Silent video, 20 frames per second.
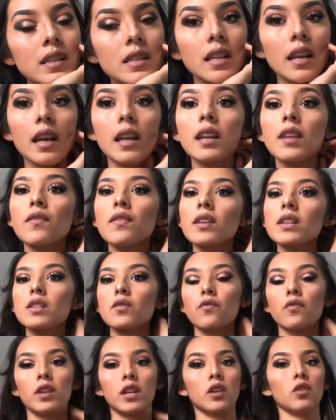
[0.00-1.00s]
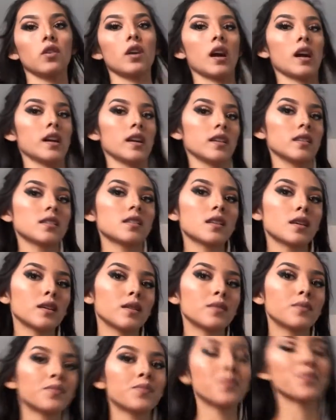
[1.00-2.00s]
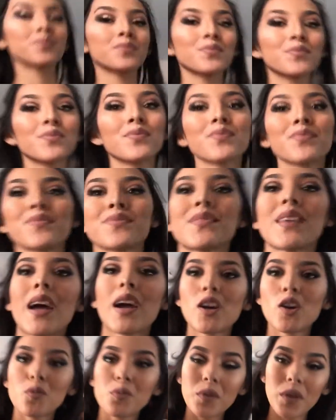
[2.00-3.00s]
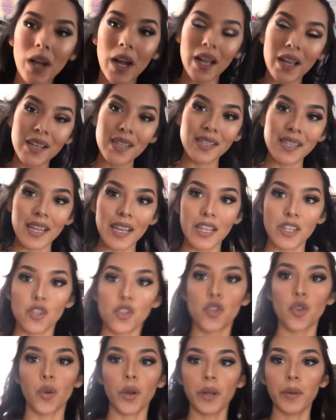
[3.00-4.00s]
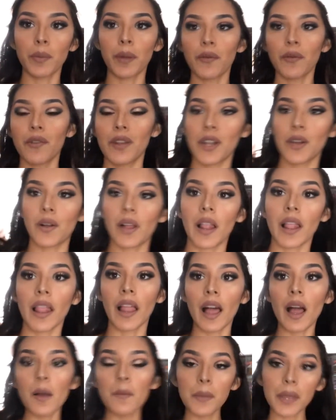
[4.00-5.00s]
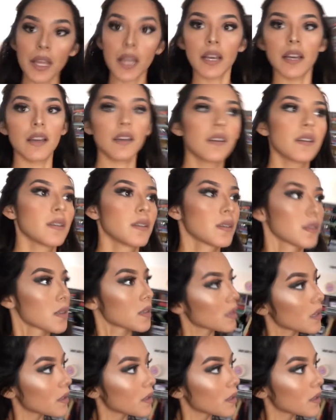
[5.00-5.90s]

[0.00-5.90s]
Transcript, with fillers: is the end of this video guys. I hope you guys enjoyed my video a lot because